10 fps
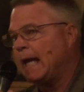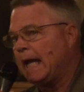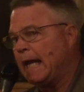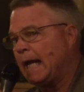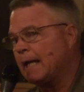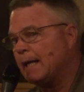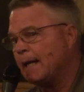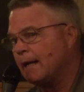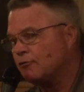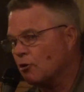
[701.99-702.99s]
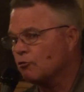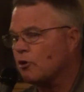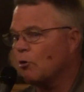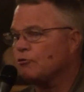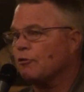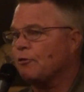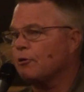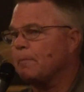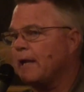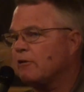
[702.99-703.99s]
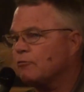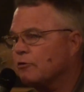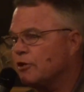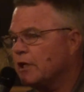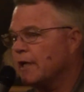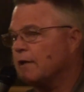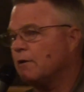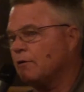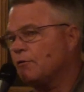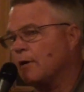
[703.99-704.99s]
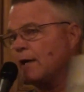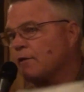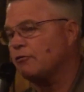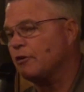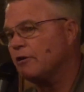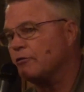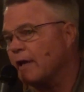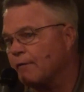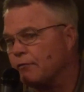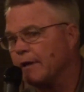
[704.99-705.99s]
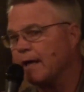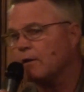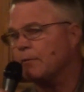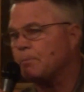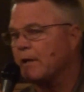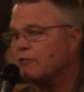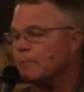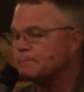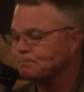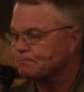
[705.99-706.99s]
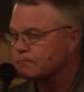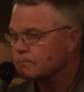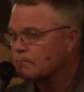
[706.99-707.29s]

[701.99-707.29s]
and Joe's coaching third base, which he did throughout the season after he had the replacement.